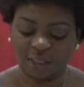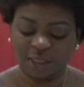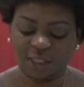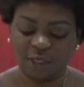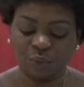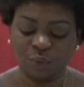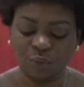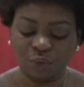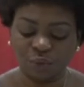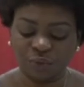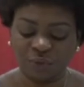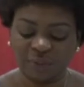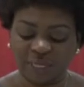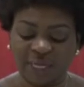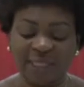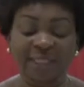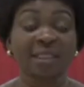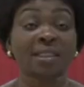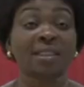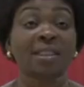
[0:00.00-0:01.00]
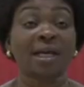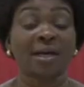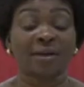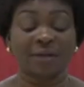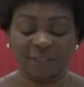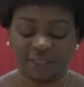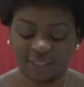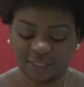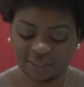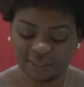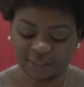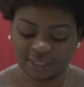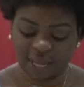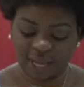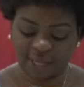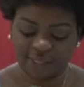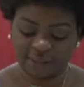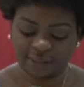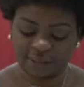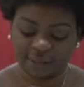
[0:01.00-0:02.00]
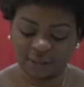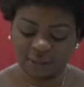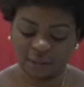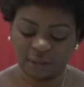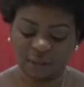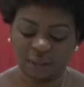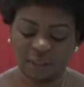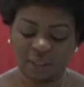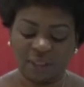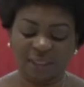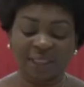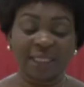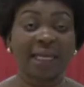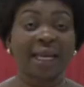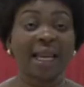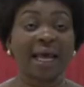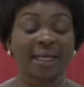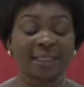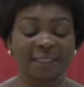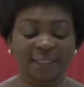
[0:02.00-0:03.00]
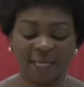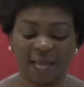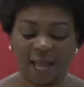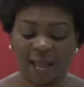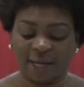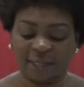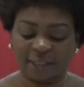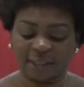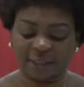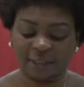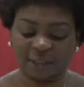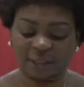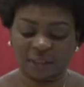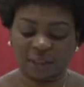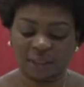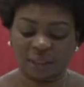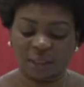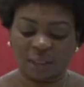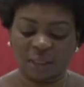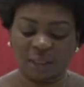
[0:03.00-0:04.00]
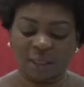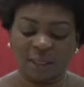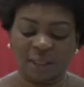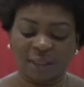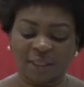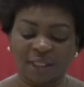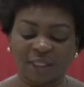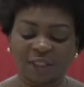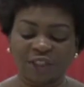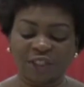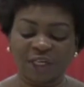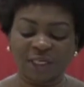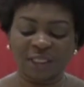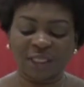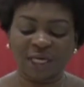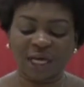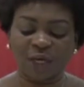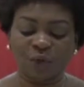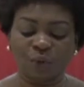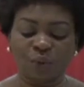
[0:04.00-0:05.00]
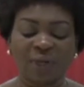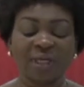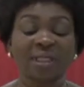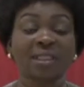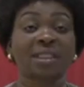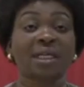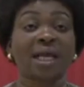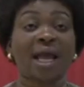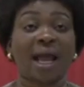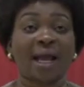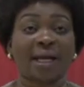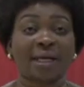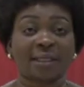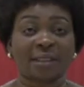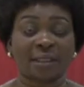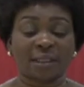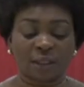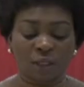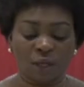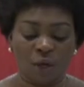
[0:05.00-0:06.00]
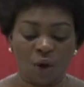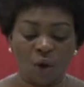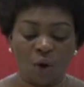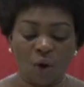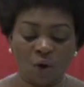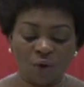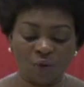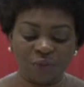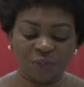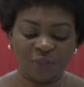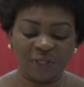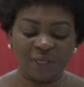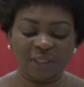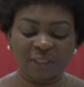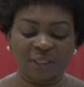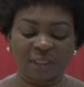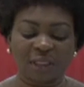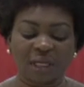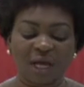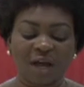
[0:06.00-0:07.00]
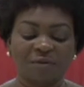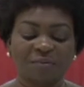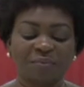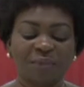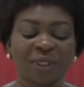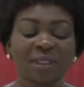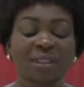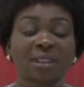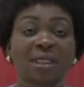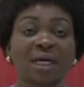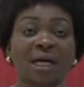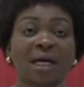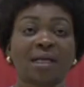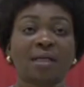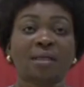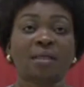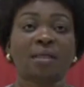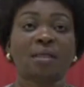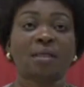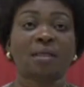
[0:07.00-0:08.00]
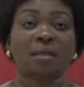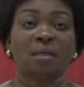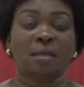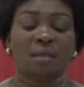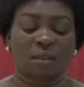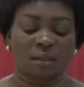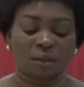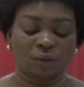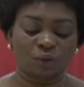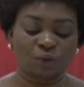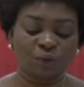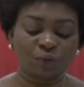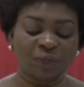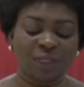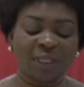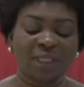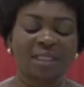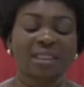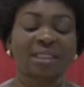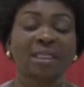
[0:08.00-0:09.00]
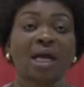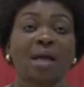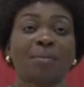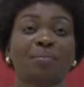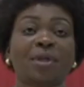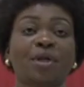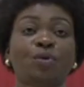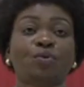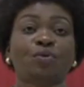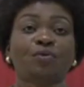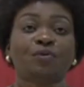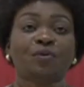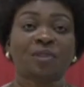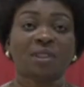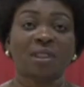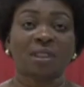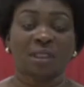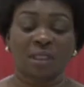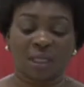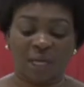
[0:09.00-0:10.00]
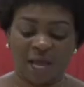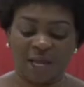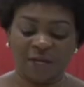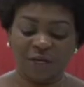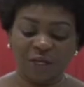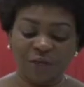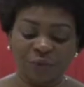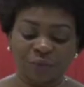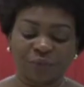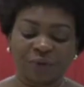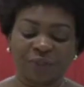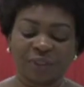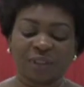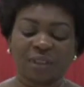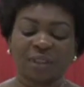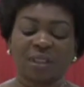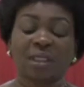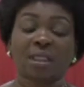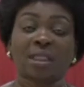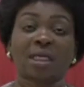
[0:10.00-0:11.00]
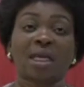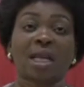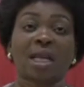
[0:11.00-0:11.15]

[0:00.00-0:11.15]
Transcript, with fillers: the Wills and Inheritance Act, the Land Act, the Gender Equality Act, all these have been done during the time that we've seen an increase in the